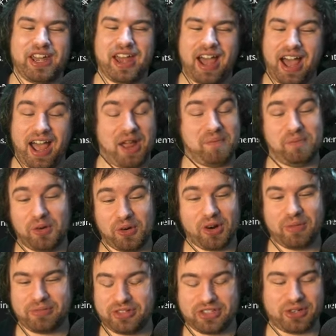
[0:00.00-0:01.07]
Uh, and more
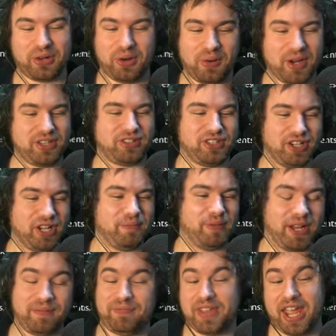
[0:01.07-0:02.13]
options are always good,
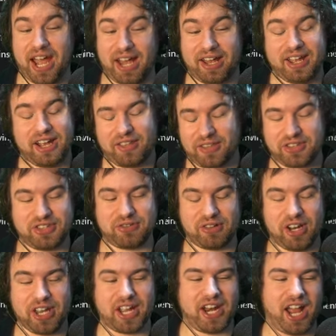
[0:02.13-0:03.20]
but yeah, I think this is
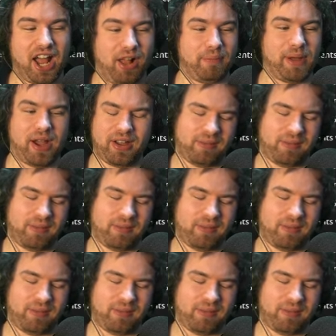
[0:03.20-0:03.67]
really going to help out.